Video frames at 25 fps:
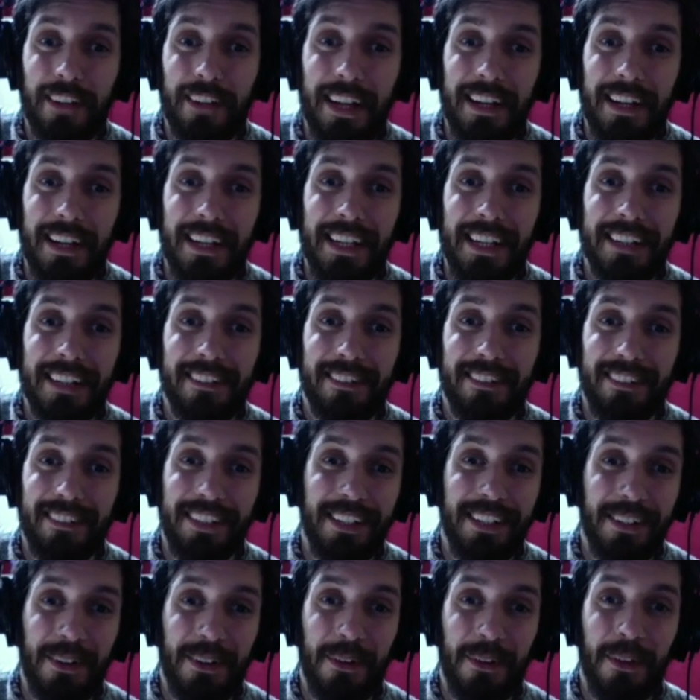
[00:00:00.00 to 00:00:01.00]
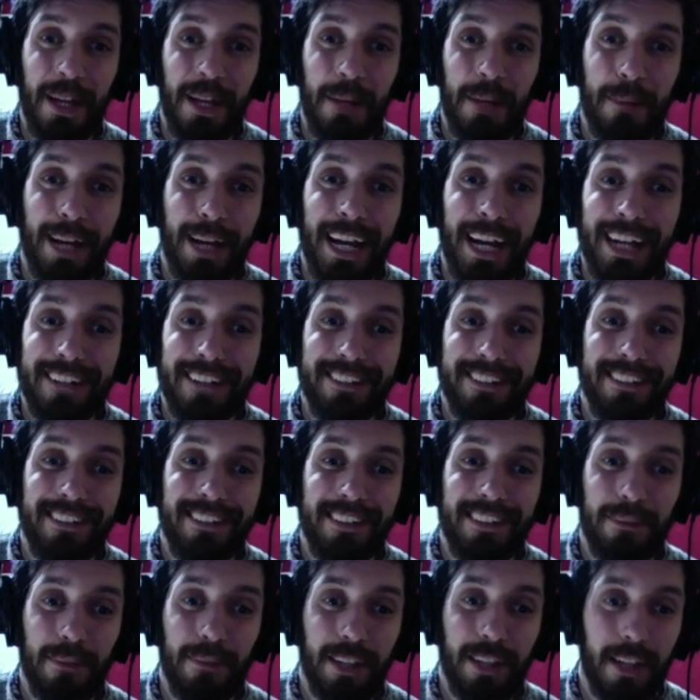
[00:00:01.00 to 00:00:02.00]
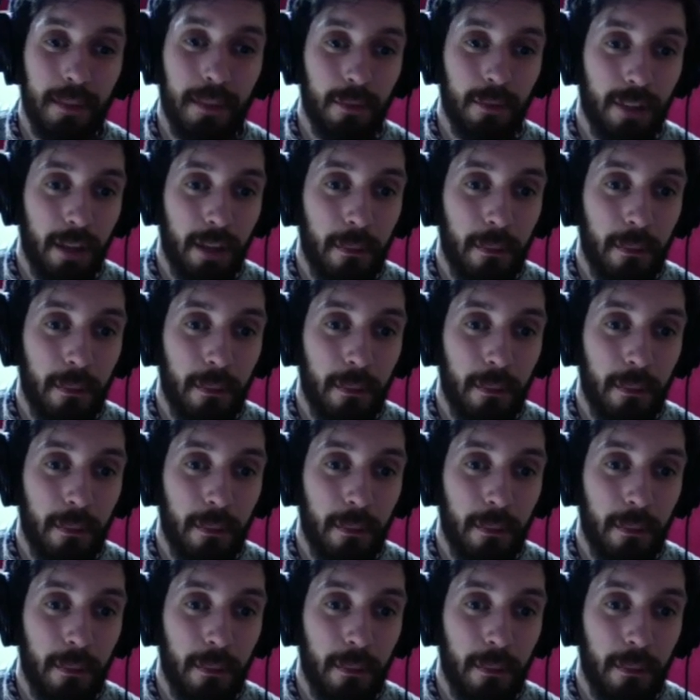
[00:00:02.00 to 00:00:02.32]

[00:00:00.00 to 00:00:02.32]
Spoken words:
techniques, you know, like by accident sometimes.